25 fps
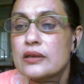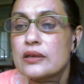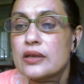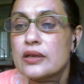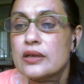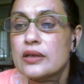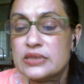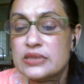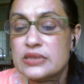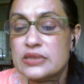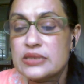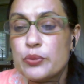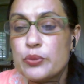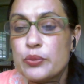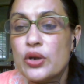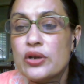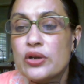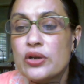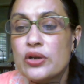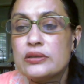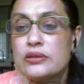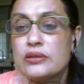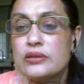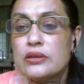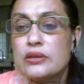
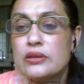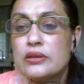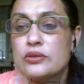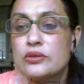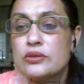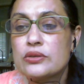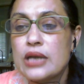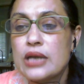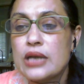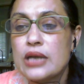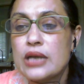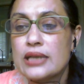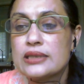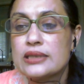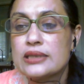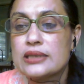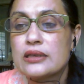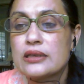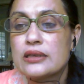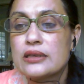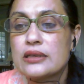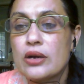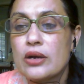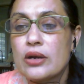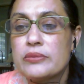respond to the
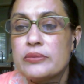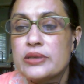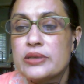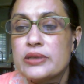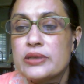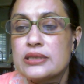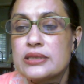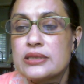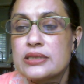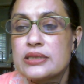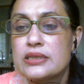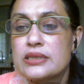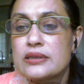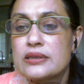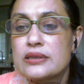other comments.